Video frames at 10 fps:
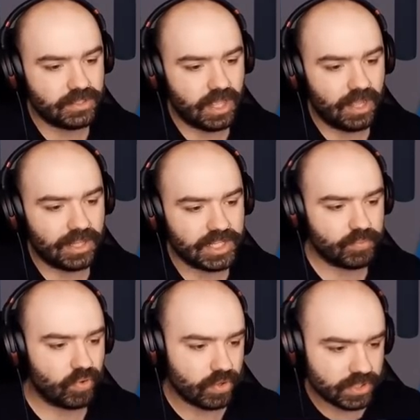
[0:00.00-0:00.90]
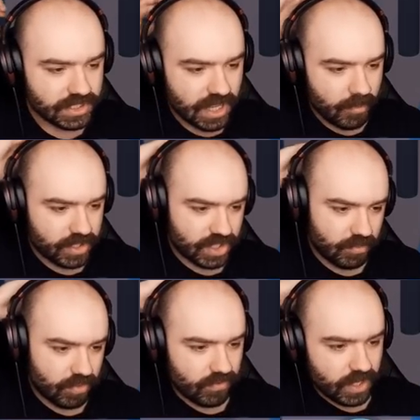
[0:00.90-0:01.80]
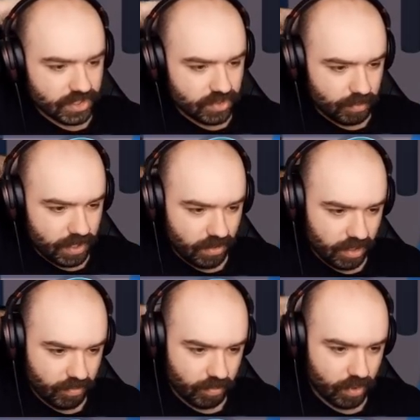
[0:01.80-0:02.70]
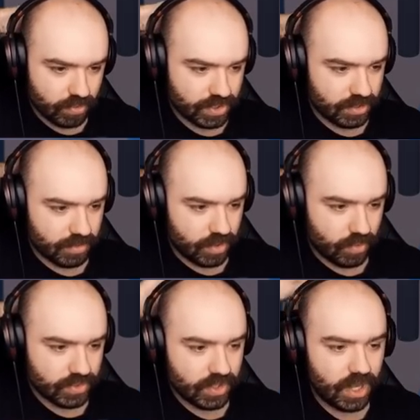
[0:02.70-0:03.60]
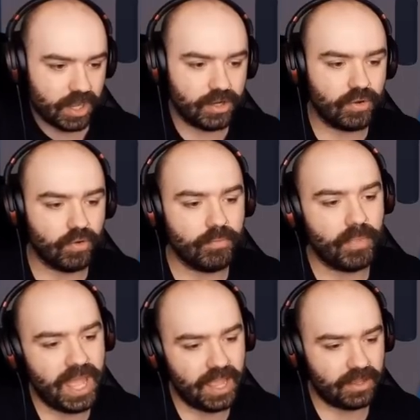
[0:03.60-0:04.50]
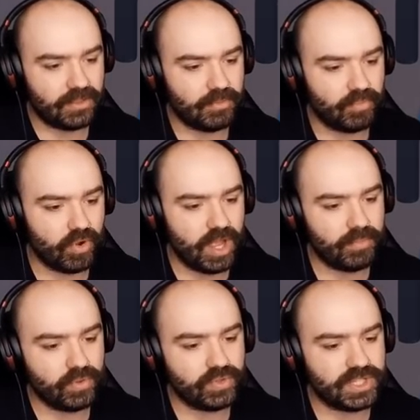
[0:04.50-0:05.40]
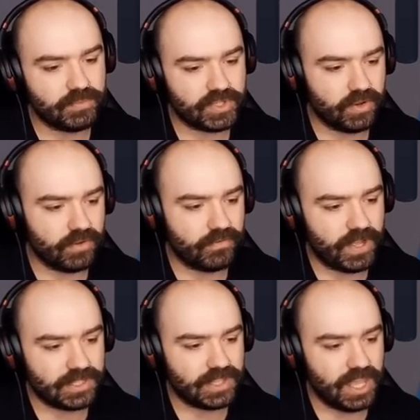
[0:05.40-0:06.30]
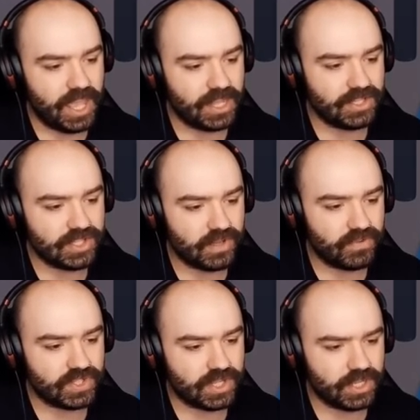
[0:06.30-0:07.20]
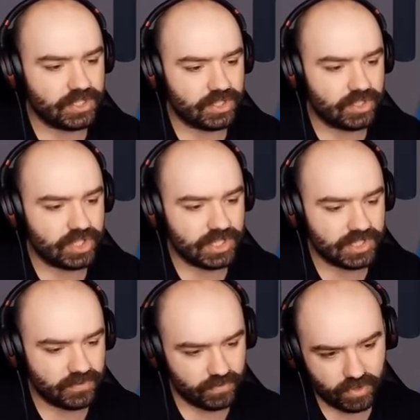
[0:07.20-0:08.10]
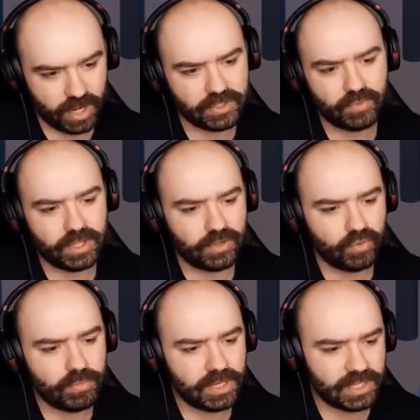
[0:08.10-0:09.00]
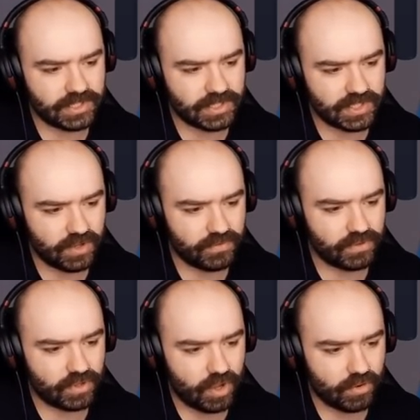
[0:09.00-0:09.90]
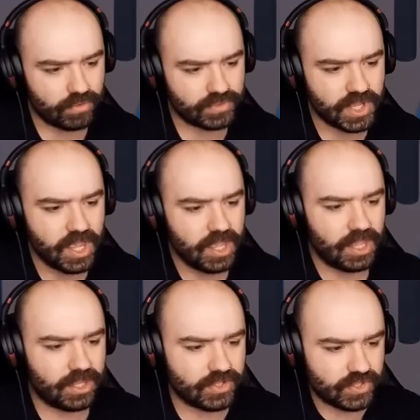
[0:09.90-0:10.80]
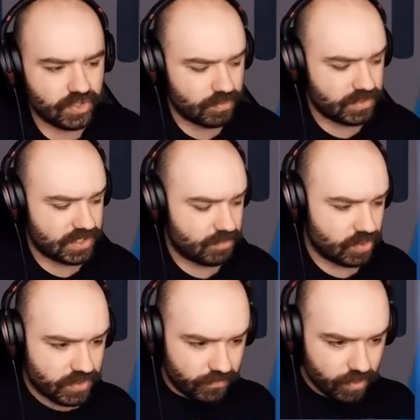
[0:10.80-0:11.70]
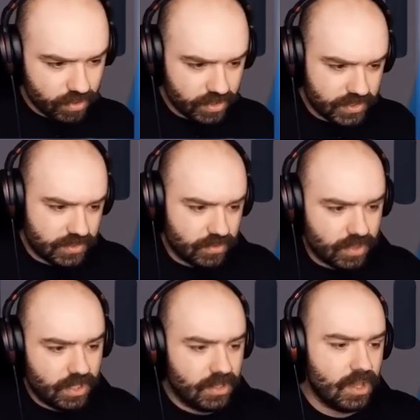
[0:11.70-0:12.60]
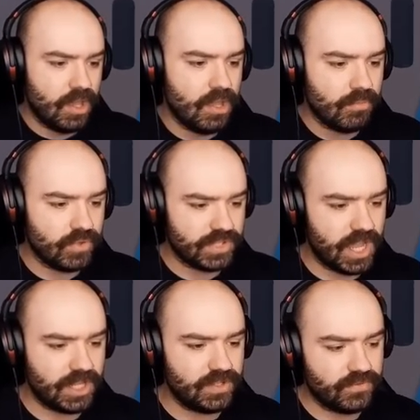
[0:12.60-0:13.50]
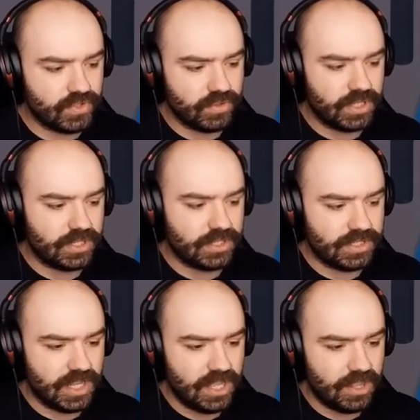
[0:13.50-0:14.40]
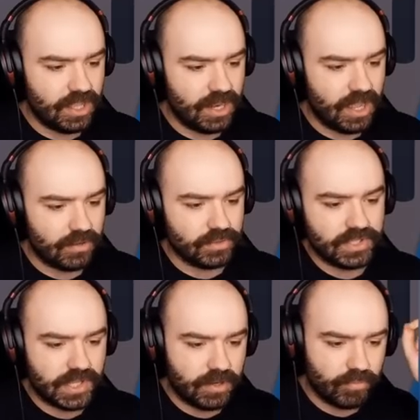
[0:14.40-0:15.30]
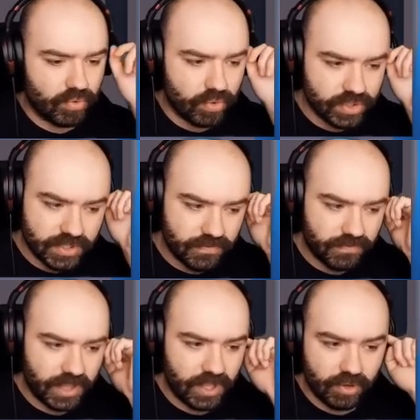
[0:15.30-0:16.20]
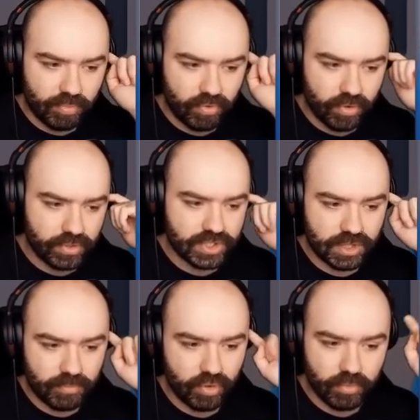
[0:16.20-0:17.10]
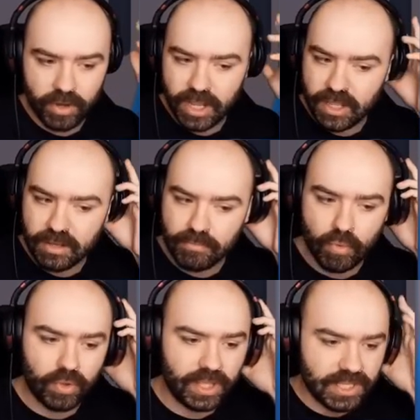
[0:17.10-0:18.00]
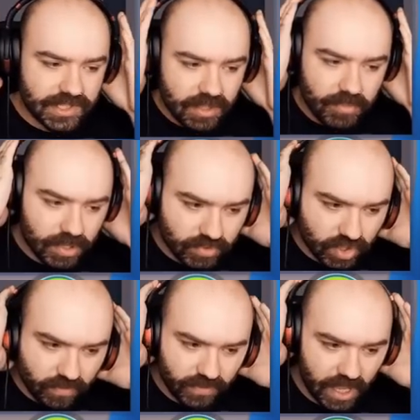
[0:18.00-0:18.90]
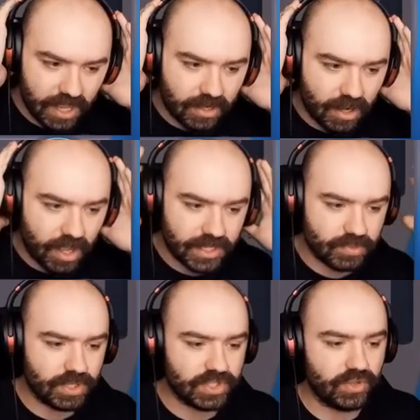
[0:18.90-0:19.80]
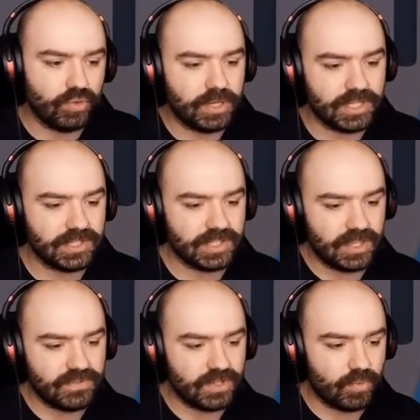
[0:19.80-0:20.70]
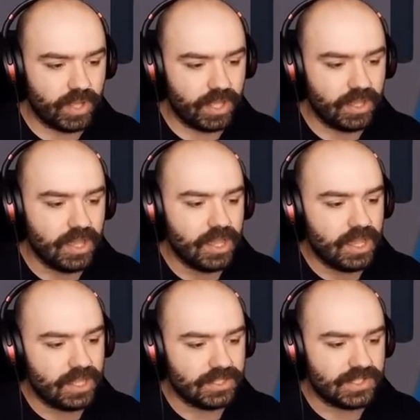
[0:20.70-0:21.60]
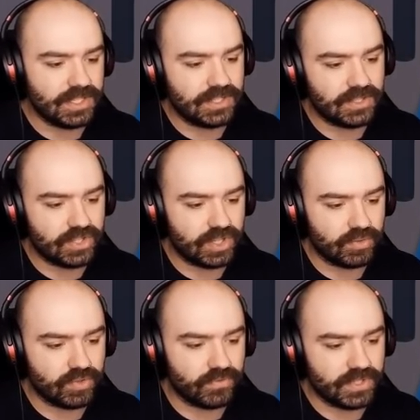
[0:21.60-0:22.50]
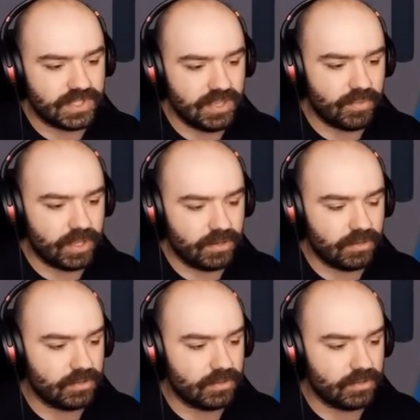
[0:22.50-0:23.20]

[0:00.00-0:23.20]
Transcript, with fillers: They are less prone to damage and provide superior propulsion, but are also harder to grow back. The bright blue tips are in fact the ends of its digestive tract, where the luminescence of the corals it consumes is most focused. Okay. Most active during daylight hours and prone to flee on approach, the boomerang can more easily be observed at night when its luminescence gives it away and seeks the shelter of the seabed.